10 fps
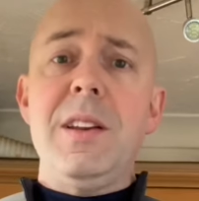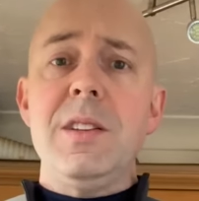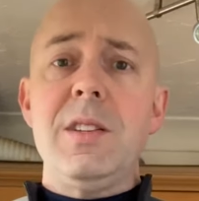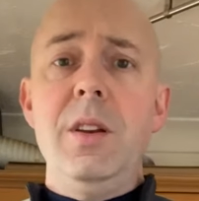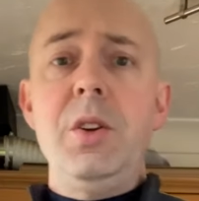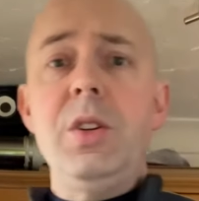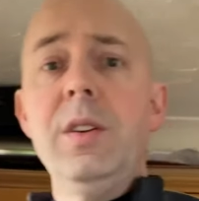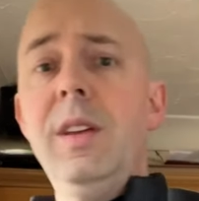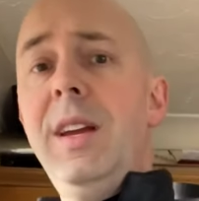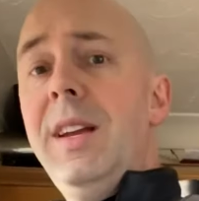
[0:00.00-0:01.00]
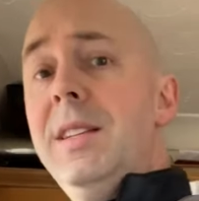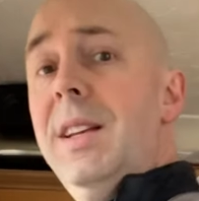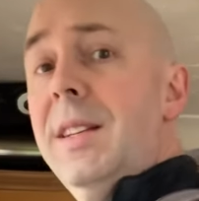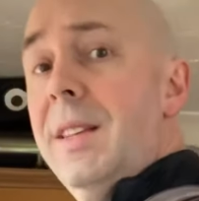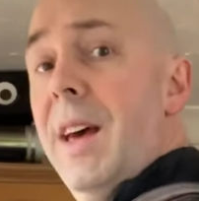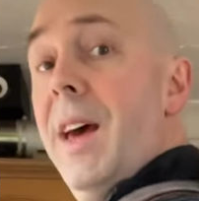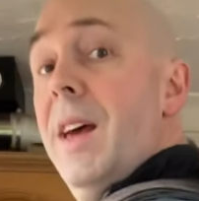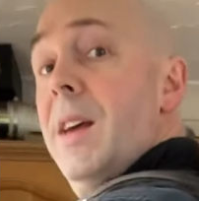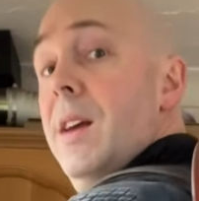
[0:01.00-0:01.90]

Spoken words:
solution, it sits there,